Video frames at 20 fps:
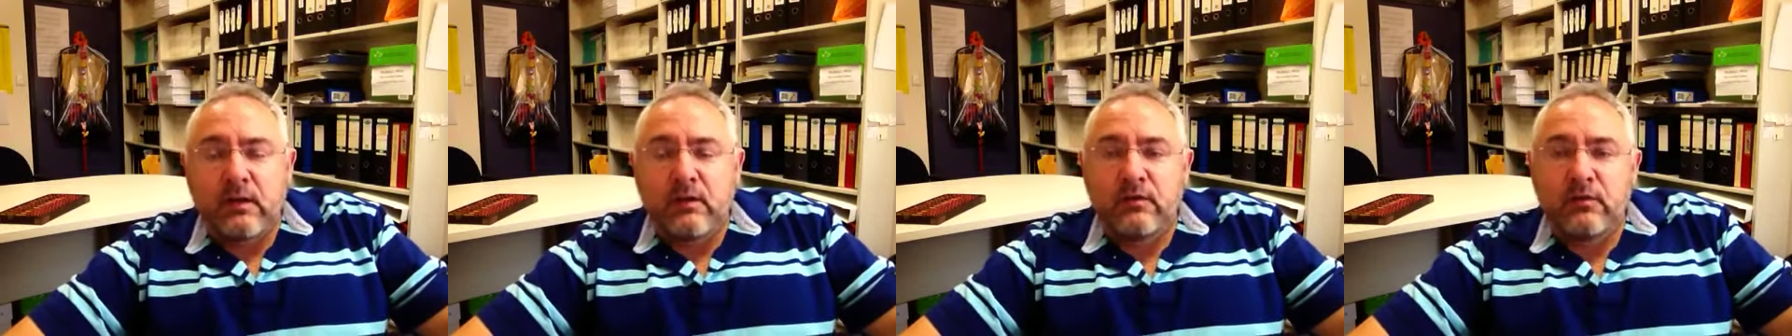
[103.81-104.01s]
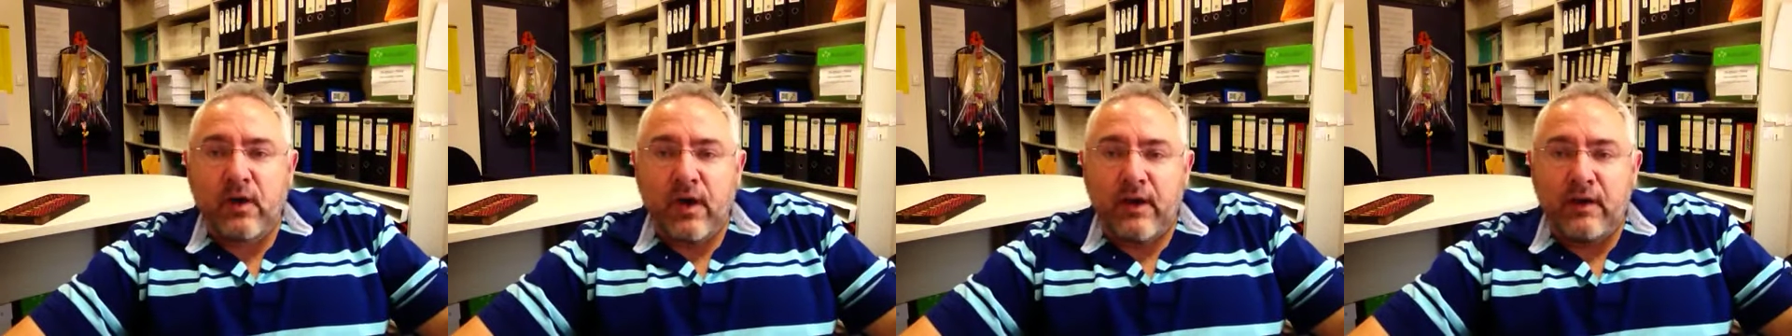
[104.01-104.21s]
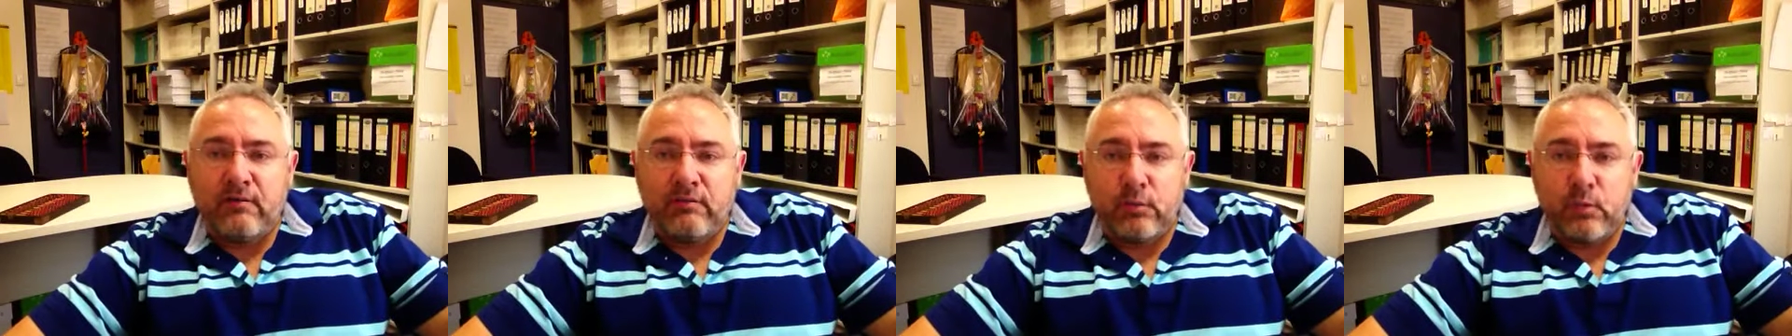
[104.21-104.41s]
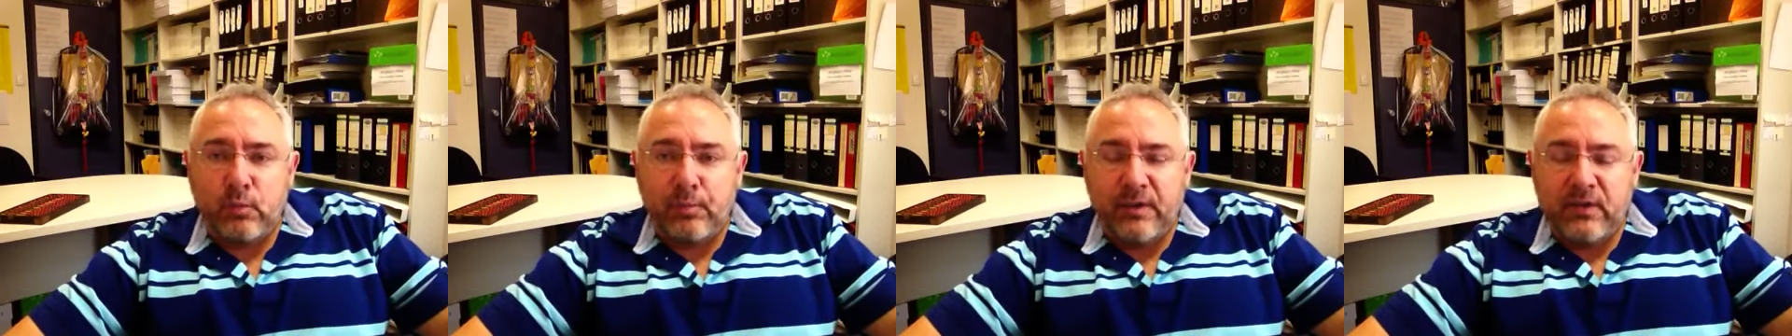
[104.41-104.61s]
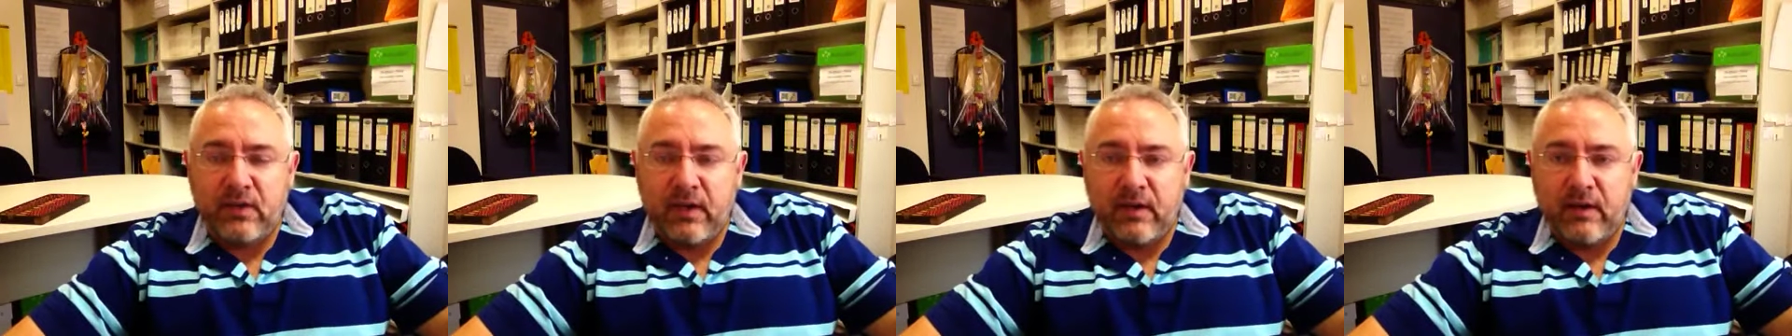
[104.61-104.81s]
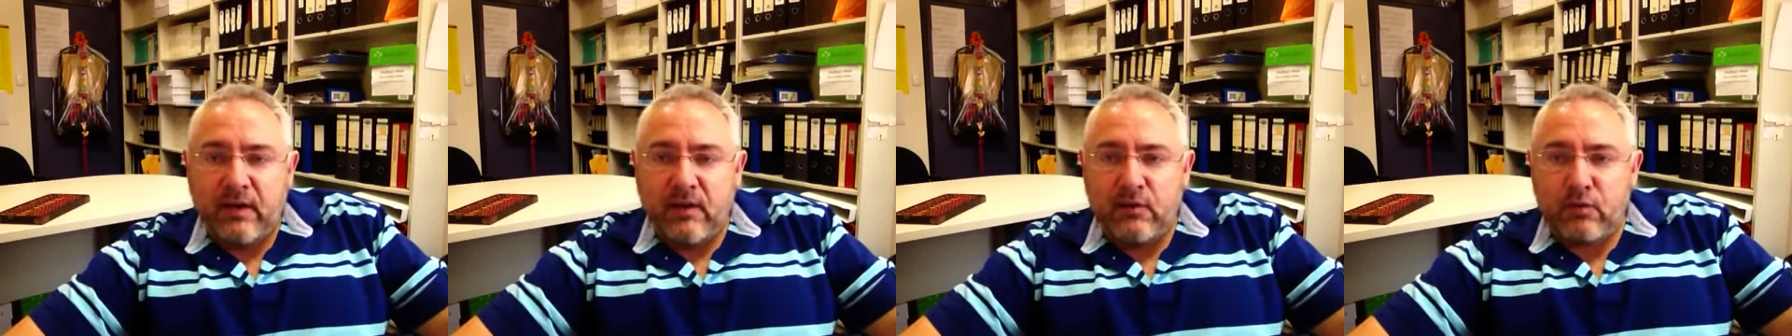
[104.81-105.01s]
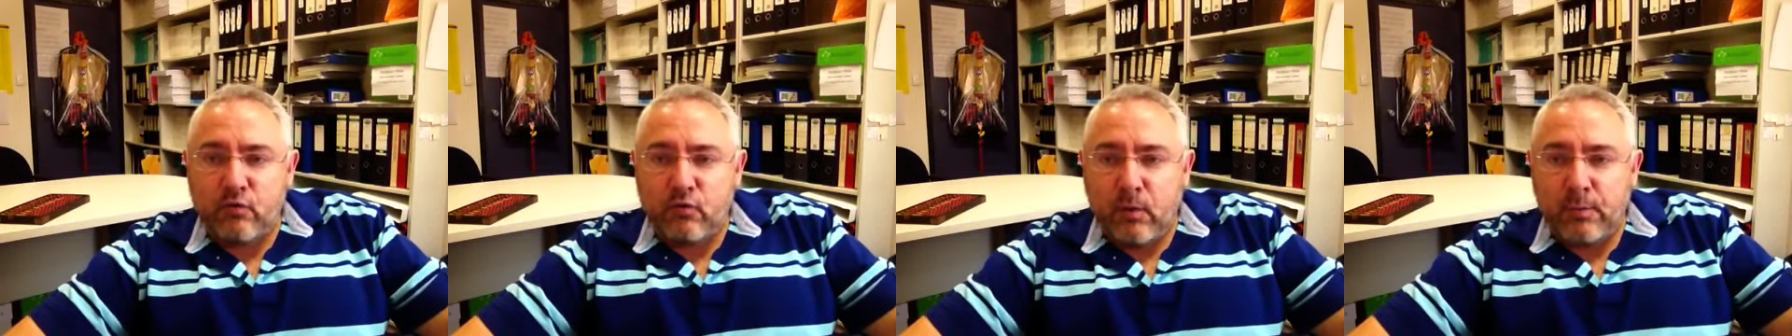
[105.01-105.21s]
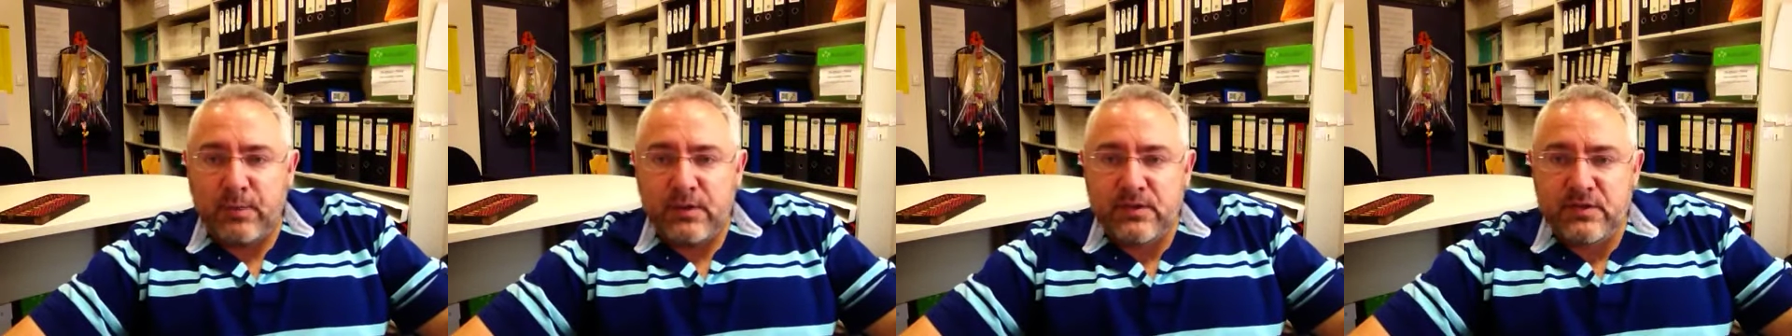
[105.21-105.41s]
Dave will be taking the
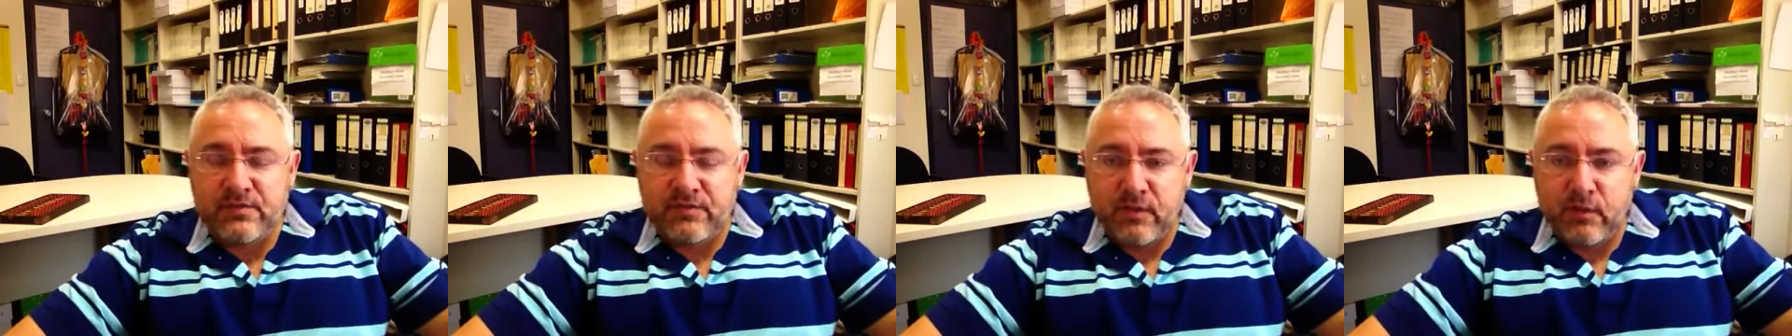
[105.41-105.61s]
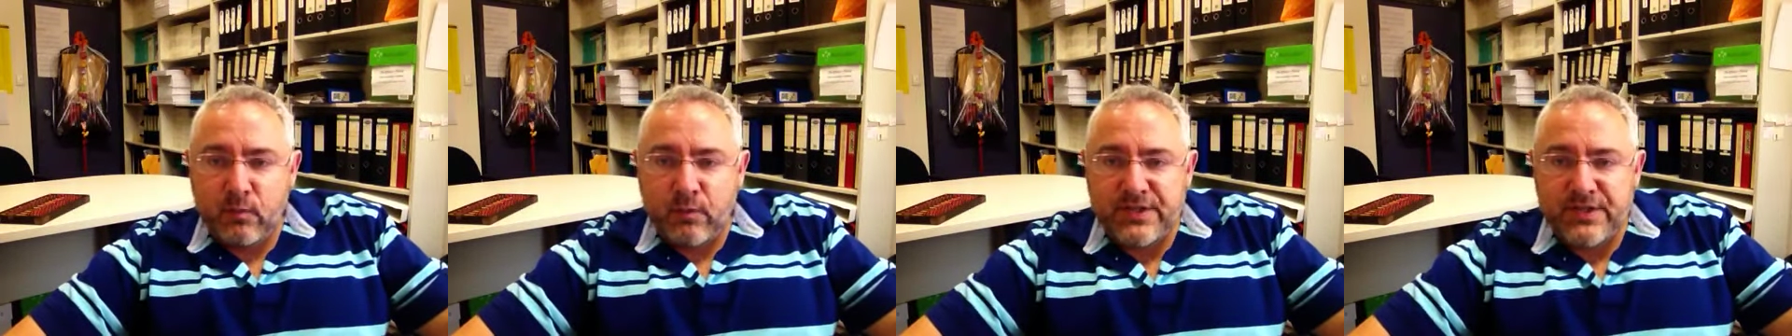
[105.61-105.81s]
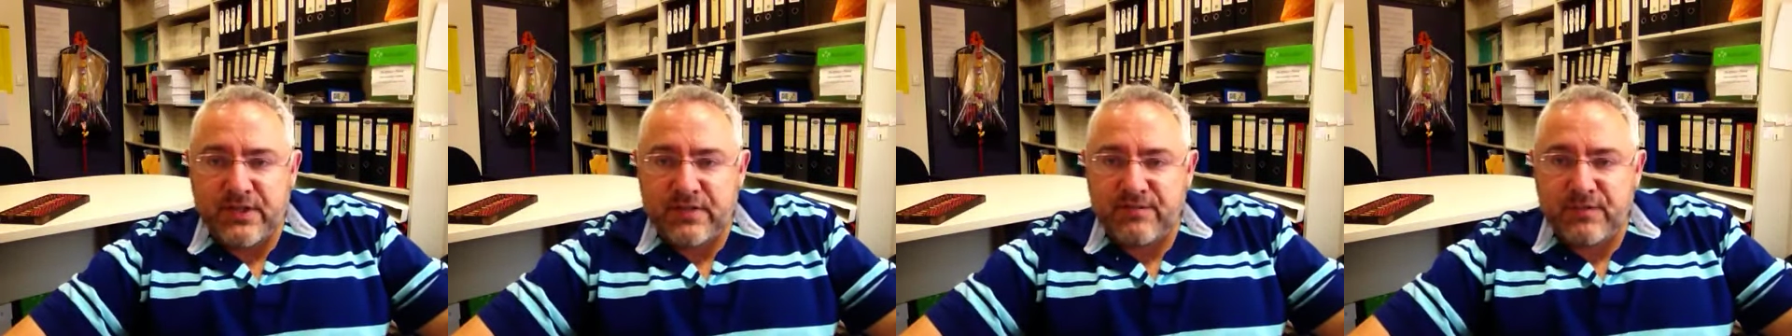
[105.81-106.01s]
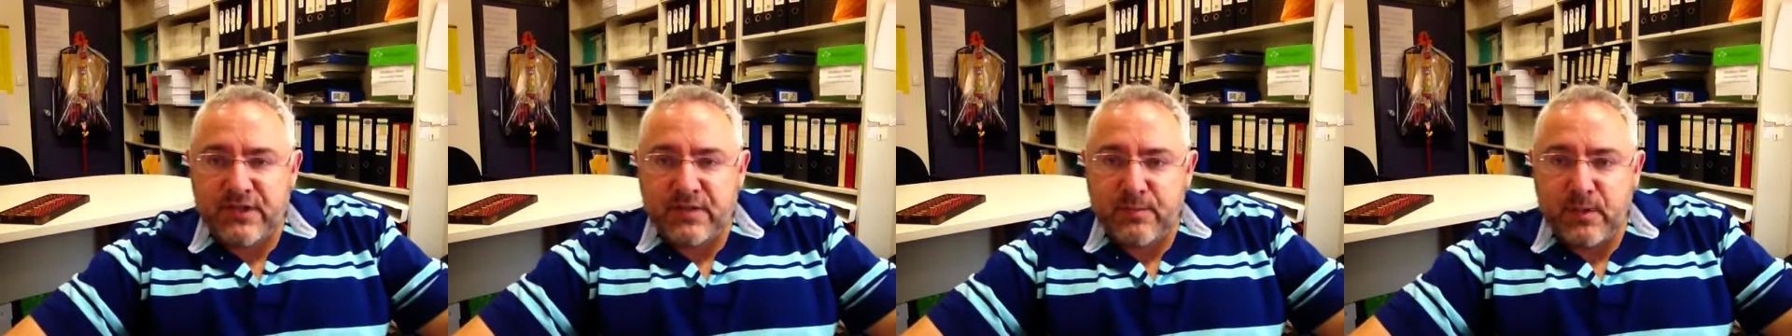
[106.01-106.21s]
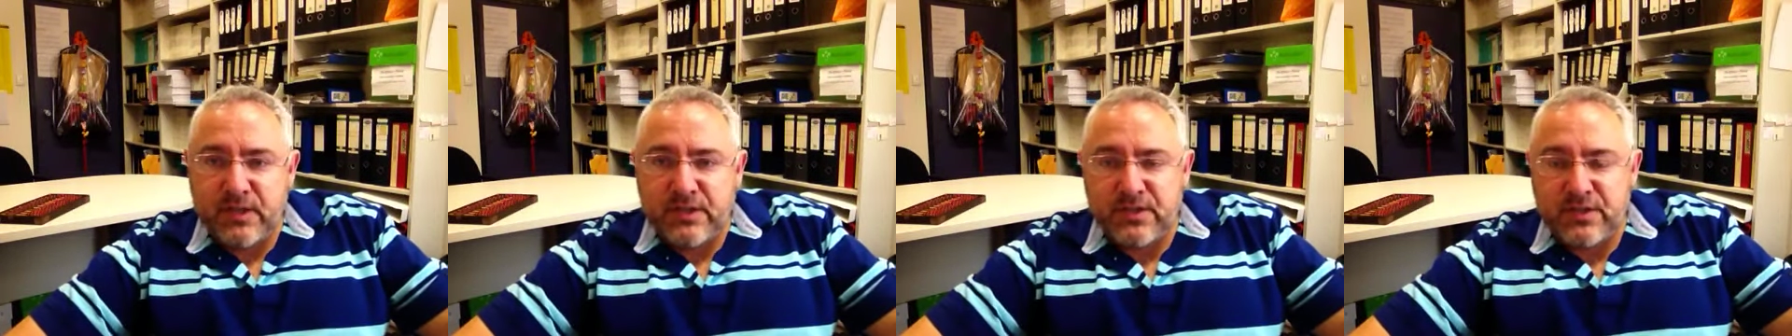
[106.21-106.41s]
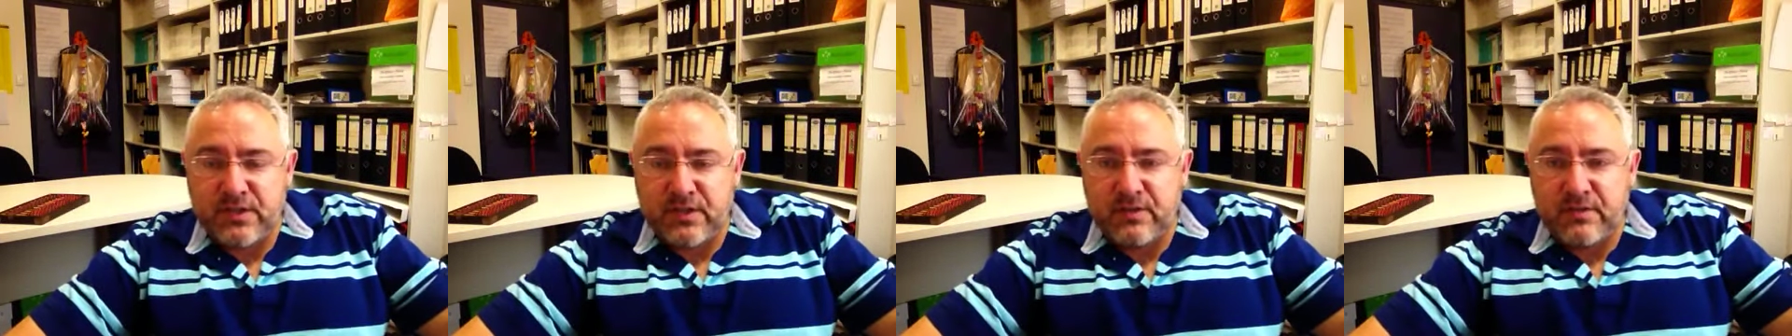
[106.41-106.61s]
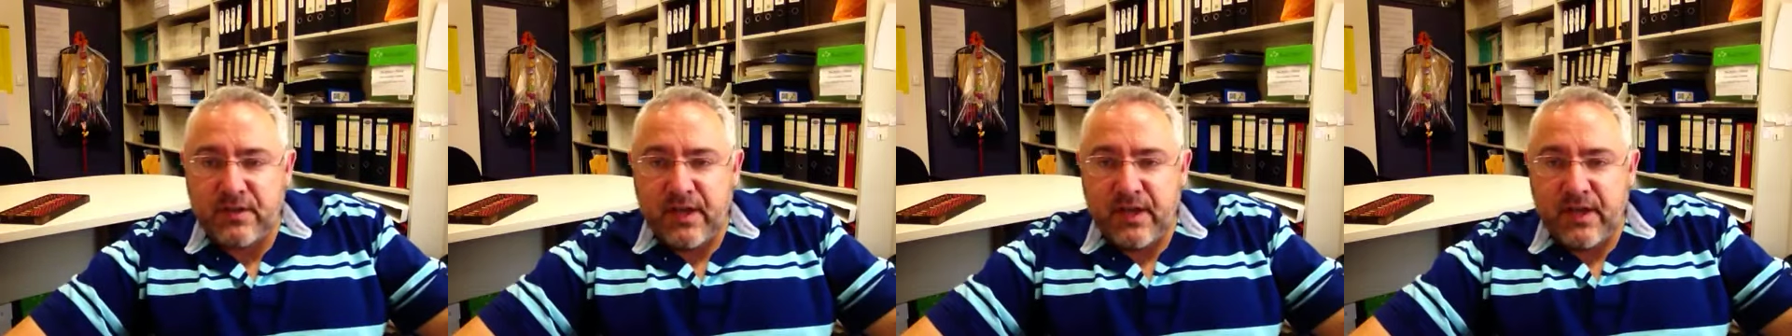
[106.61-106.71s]
drop-ins for the rest of semester.